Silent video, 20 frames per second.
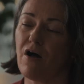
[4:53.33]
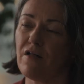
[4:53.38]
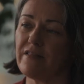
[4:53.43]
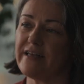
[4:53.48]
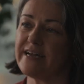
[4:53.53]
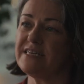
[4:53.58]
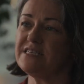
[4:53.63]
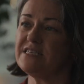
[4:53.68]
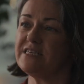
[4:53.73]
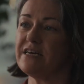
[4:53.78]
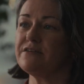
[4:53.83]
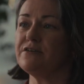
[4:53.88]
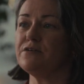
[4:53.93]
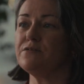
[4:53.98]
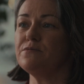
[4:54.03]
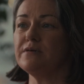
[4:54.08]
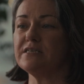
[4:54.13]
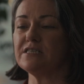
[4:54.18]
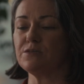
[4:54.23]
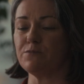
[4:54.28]
All I can tell
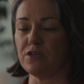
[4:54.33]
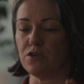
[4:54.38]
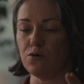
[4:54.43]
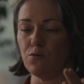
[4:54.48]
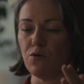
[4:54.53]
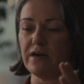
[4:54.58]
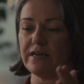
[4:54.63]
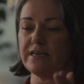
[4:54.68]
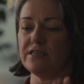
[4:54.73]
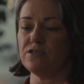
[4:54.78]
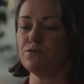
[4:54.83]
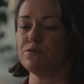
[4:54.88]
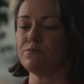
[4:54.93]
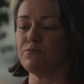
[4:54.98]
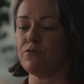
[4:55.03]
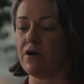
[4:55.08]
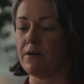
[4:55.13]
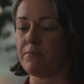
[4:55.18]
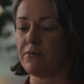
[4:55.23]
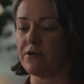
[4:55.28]
you is when you walk into
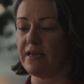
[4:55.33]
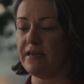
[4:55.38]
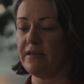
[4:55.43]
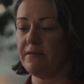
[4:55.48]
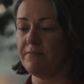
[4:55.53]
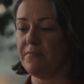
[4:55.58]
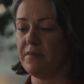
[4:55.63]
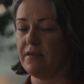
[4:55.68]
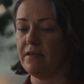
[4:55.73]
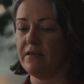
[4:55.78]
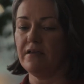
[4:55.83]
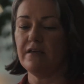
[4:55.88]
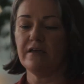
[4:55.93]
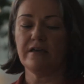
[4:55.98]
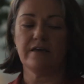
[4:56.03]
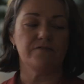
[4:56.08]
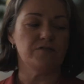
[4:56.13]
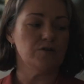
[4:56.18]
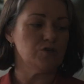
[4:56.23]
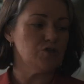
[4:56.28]
a property,
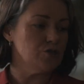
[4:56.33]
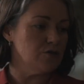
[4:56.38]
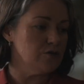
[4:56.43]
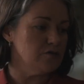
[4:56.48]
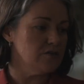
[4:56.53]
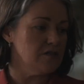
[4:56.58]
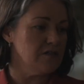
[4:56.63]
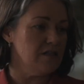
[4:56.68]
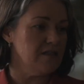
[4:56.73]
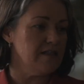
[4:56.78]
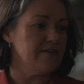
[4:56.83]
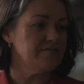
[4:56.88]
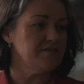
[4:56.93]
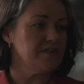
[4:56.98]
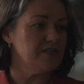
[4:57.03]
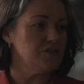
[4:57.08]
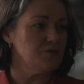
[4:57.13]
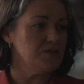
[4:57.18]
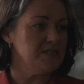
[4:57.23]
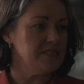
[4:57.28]
if you turn to the
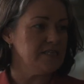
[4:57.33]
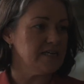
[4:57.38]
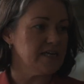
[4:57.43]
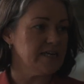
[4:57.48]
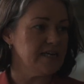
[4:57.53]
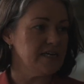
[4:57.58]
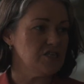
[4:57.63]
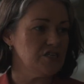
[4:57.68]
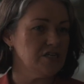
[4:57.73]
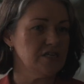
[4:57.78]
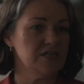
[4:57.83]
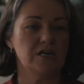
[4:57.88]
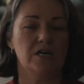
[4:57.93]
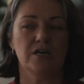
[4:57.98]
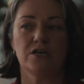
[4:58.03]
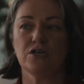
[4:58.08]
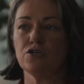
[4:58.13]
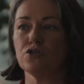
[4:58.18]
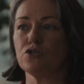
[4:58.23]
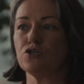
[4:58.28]
left and you see a kitchen,
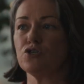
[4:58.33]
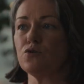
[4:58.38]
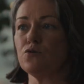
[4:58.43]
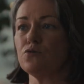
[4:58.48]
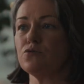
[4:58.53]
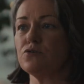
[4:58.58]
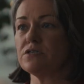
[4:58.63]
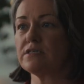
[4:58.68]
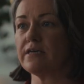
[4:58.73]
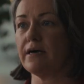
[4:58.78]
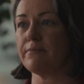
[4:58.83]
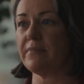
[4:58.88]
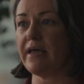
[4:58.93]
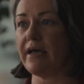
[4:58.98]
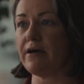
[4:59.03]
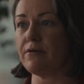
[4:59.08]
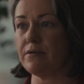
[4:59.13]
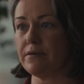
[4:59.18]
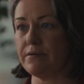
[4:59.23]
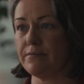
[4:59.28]
your shoulders come
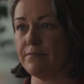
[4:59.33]
down.